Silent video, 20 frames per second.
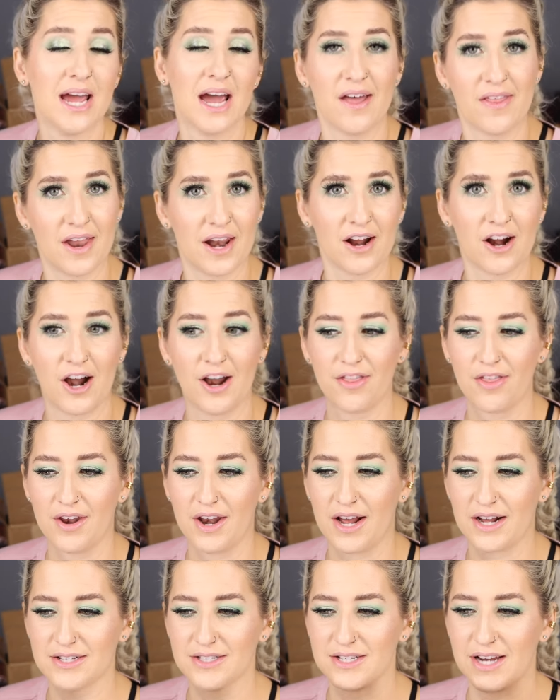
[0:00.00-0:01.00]
And then I got it the
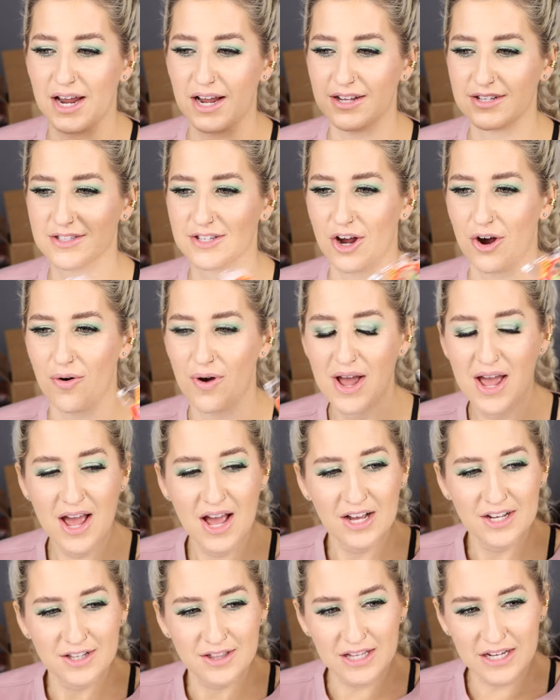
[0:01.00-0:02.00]
next day. So
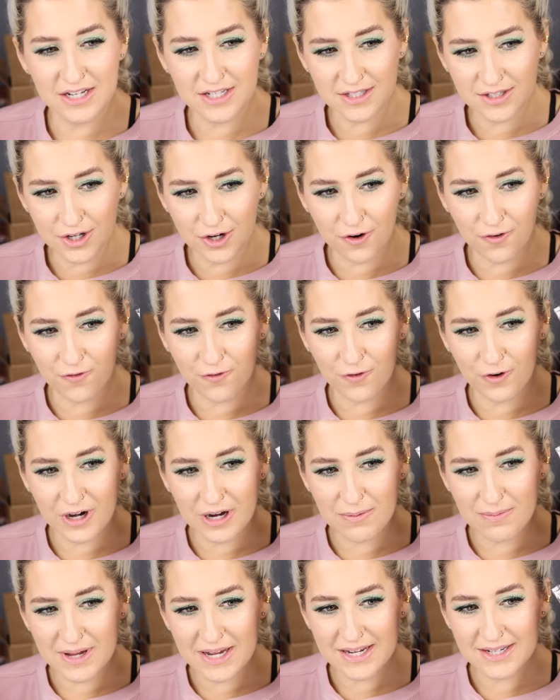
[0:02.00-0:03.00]
these little
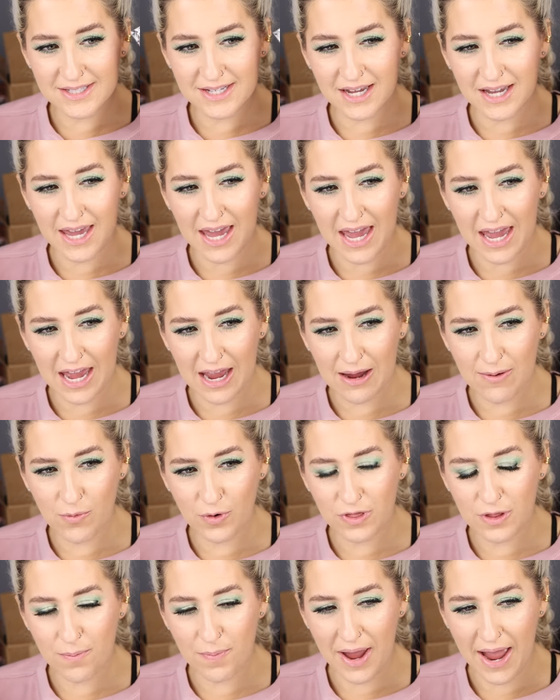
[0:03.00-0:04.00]
freebies, it came
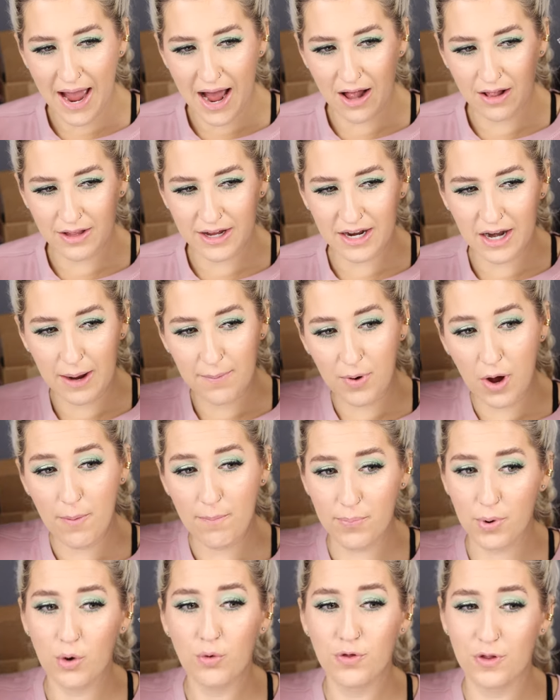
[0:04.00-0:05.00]
with the palette. I
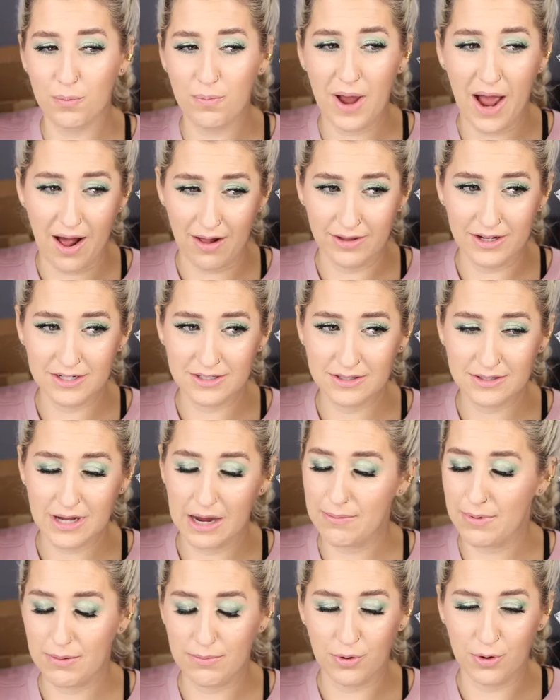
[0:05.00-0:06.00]
bought both the palettes.
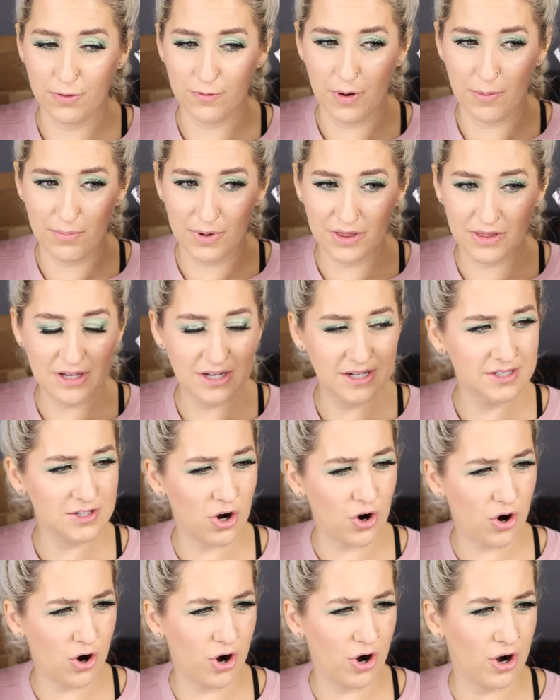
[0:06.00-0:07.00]
I bought both of them, but these
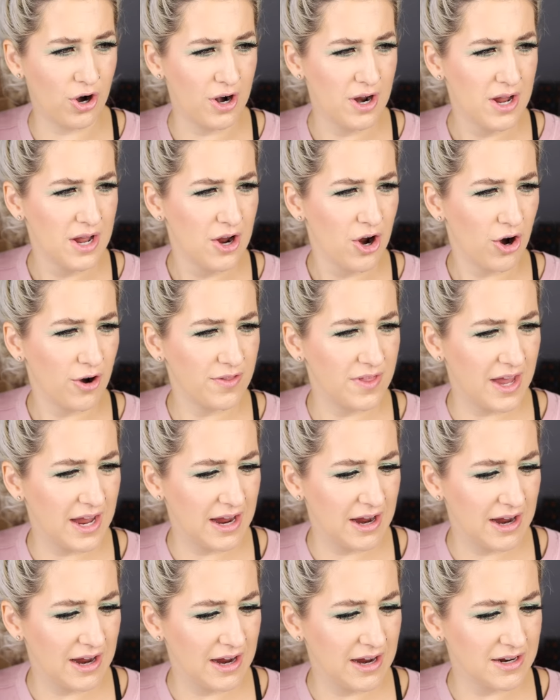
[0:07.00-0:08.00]
are
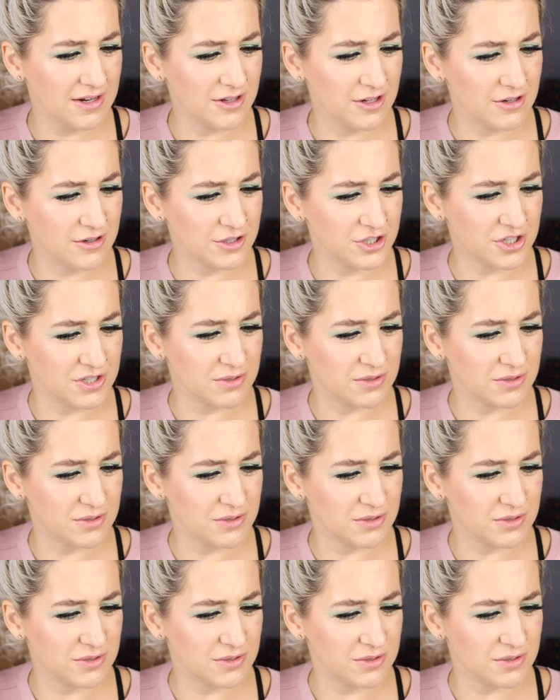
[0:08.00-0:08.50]
they little